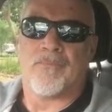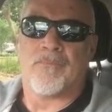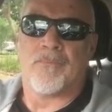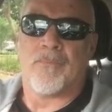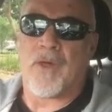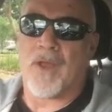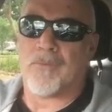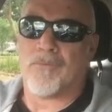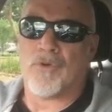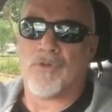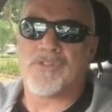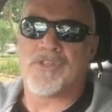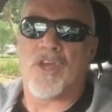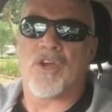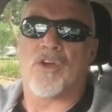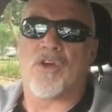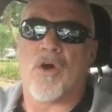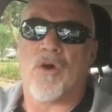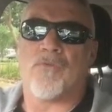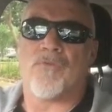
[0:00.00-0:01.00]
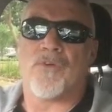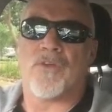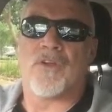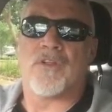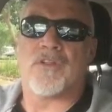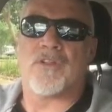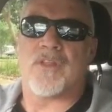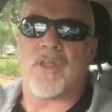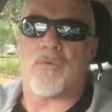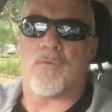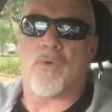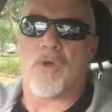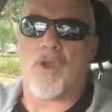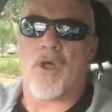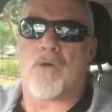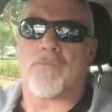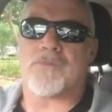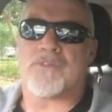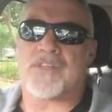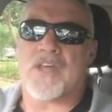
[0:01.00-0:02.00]
But I'm also confident that what
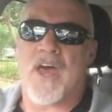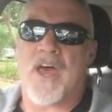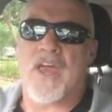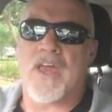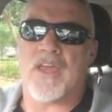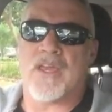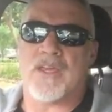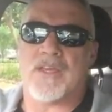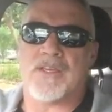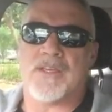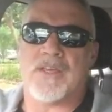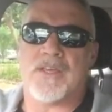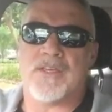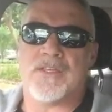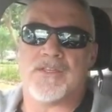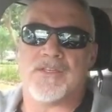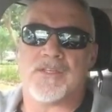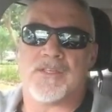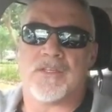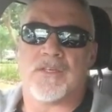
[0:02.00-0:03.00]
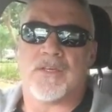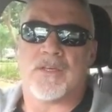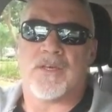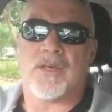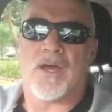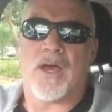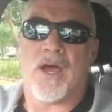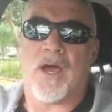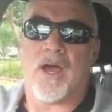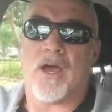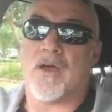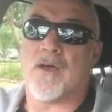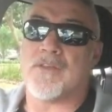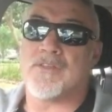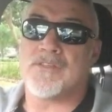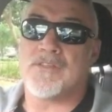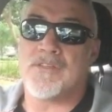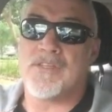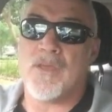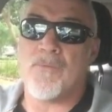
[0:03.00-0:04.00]
I'm saying is a
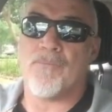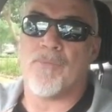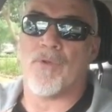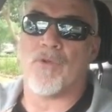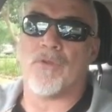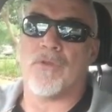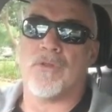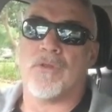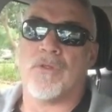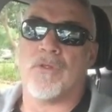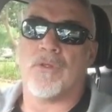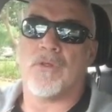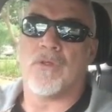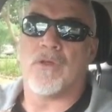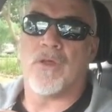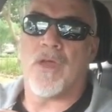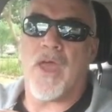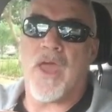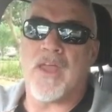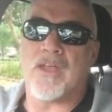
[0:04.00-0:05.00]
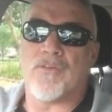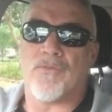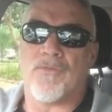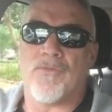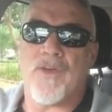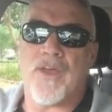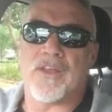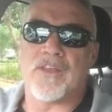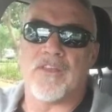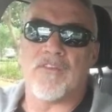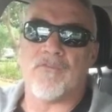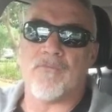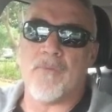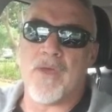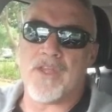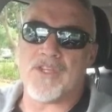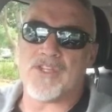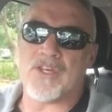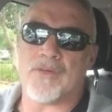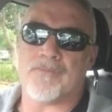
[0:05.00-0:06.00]
simple and effective
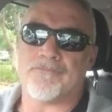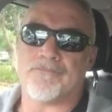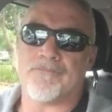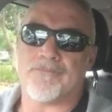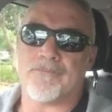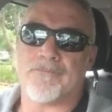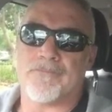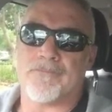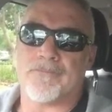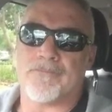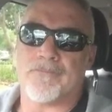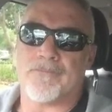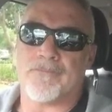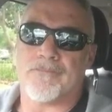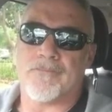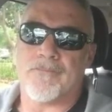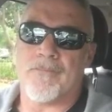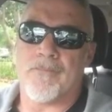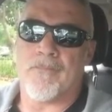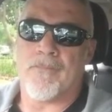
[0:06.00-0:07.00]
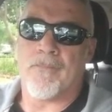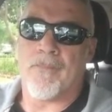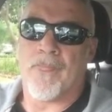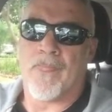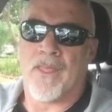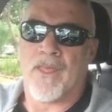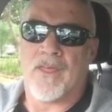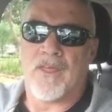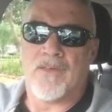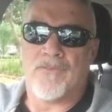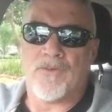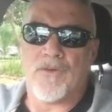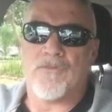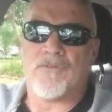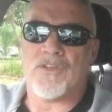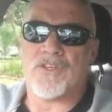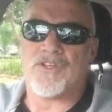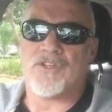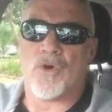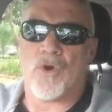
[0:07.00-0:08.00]
measure. If you've
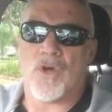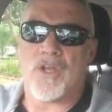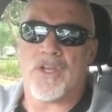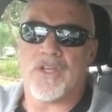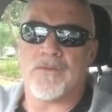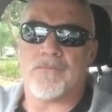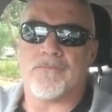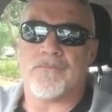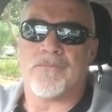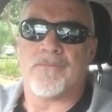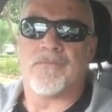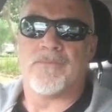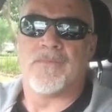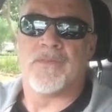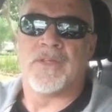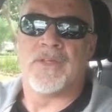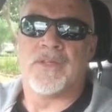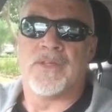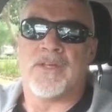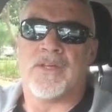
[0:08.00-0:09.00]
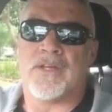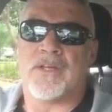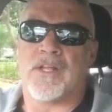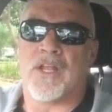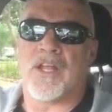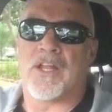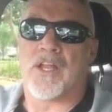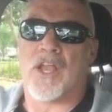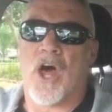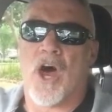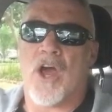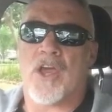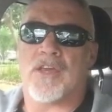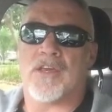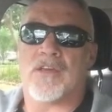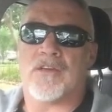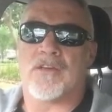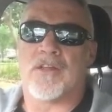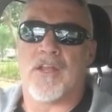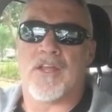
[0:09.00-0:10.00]
enjoyed it, click like,
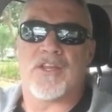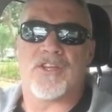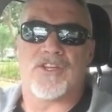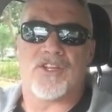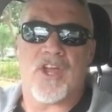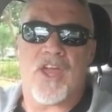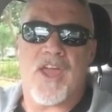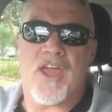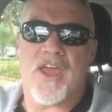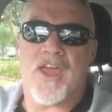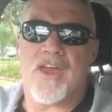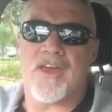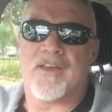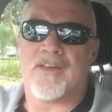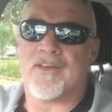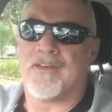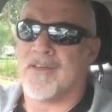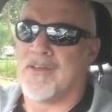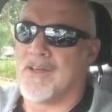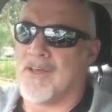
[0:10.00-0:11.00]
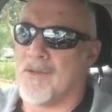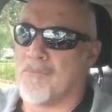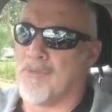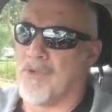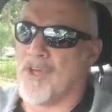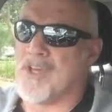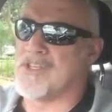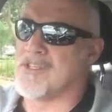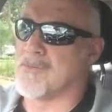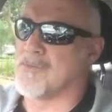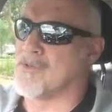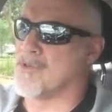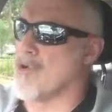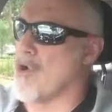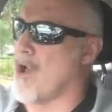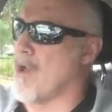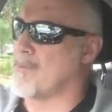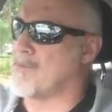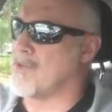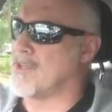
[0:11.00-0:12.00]
click share, and please
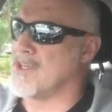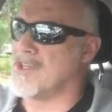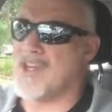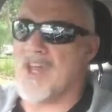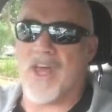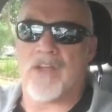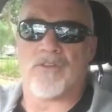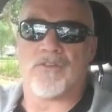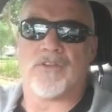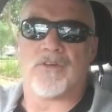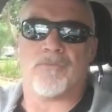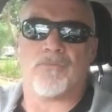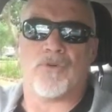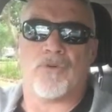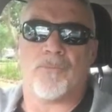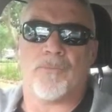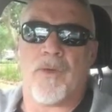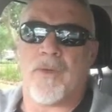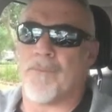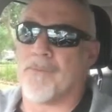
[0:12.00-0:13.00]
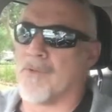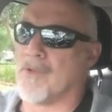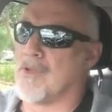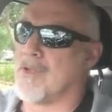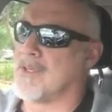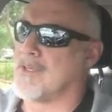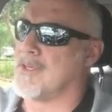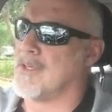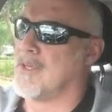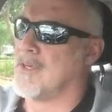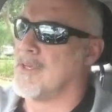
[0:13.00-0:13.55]
subscribe to the channel. The more people that